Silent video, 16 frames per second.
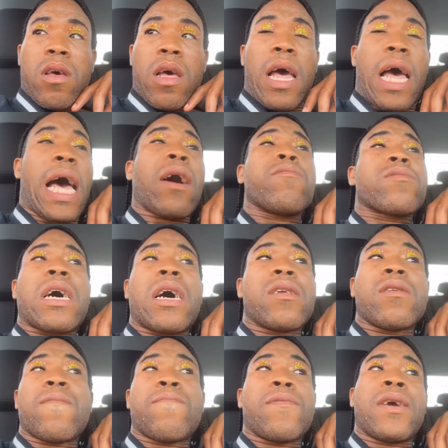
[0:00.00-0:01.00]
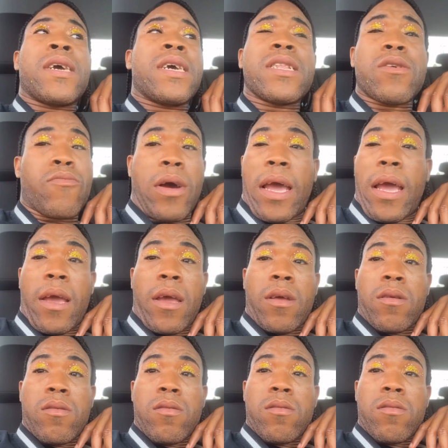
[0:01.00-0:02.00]
I was hyped up anyway.
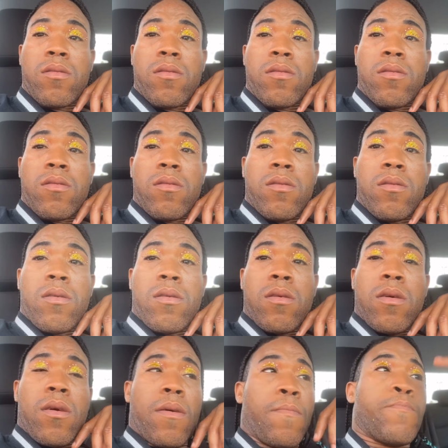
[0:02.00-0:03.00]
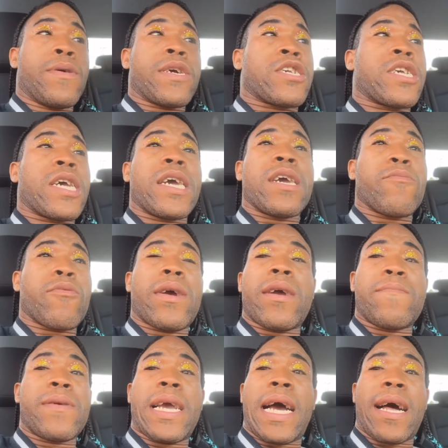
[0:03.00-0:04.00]
But she ain't
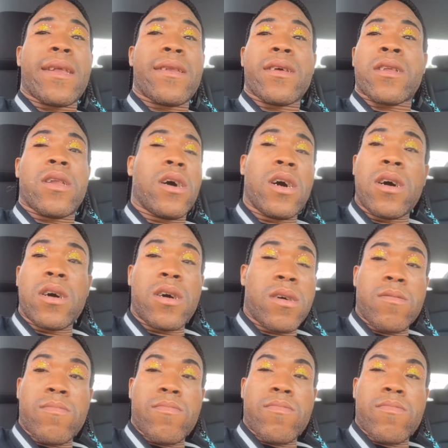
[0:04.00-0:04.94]
ran me out of the club.